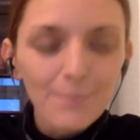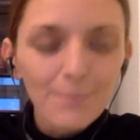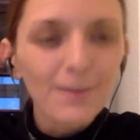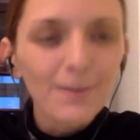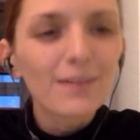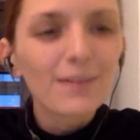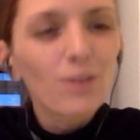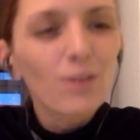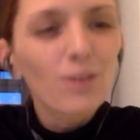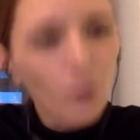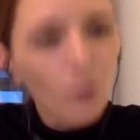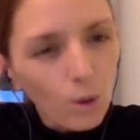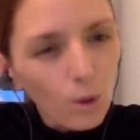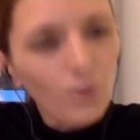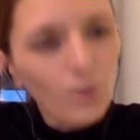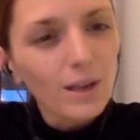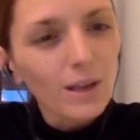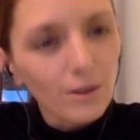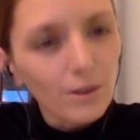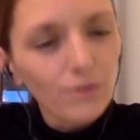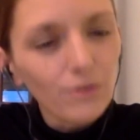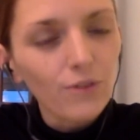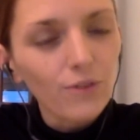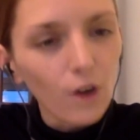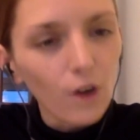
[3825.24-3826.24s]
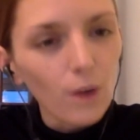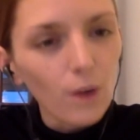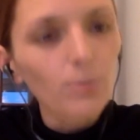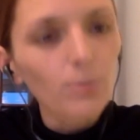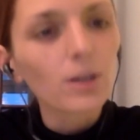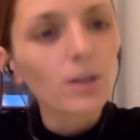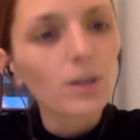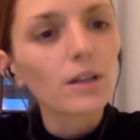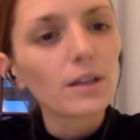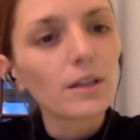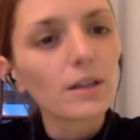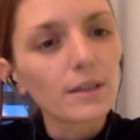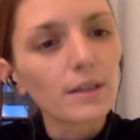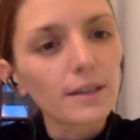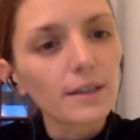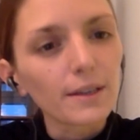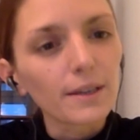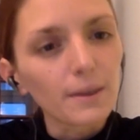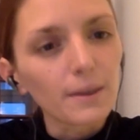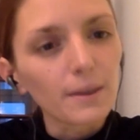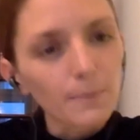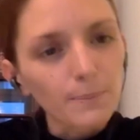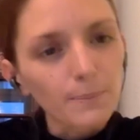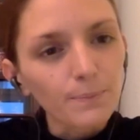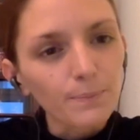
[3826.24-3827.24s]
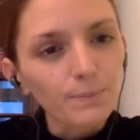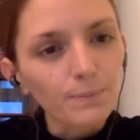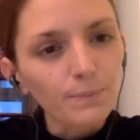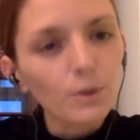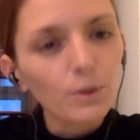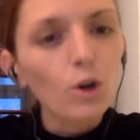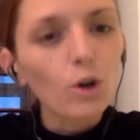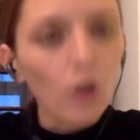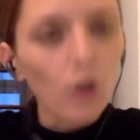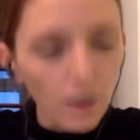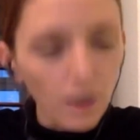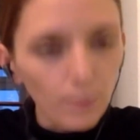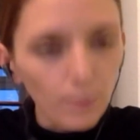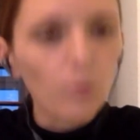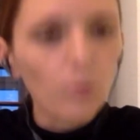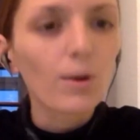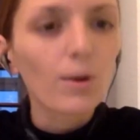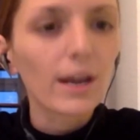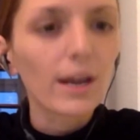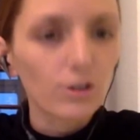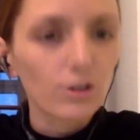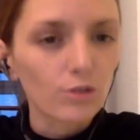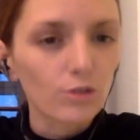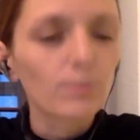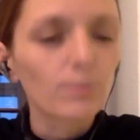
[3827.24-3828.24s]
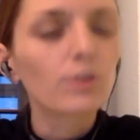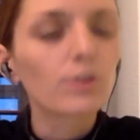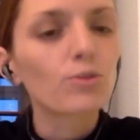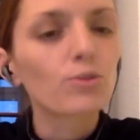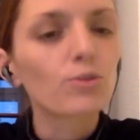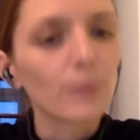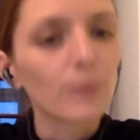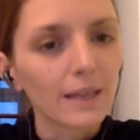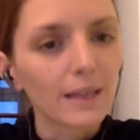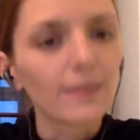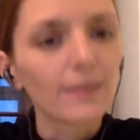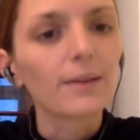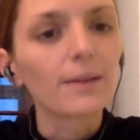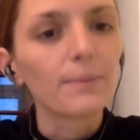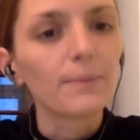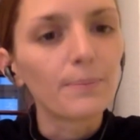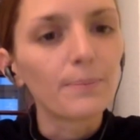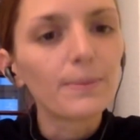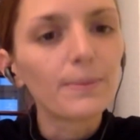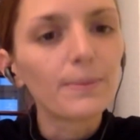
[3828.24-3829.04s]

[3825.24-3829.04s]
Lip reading: though informal collaboration between them.